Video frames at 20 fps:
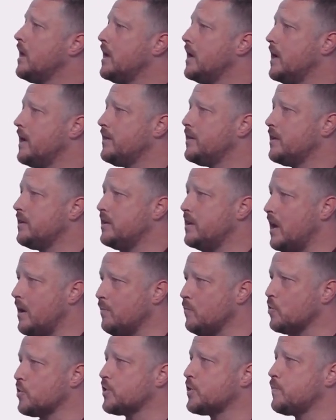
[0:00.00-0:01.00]
In the
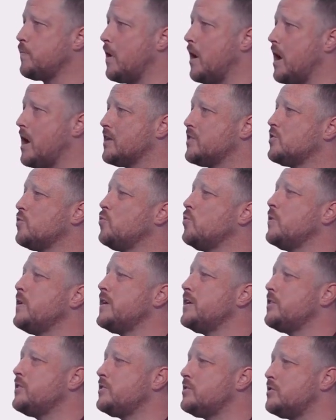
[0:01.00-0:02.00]
num response,
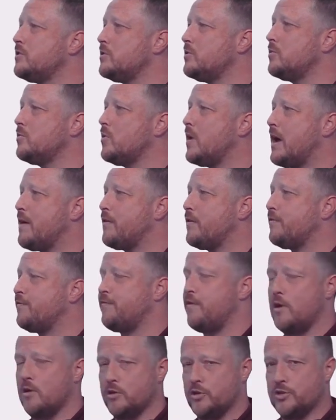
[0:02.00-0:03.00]
we do have a
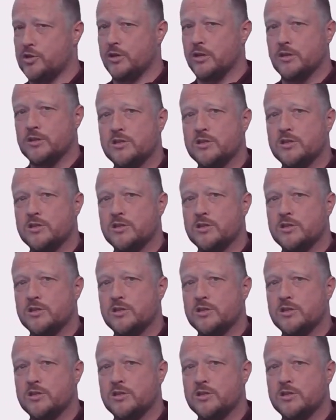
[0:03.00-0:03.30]
function.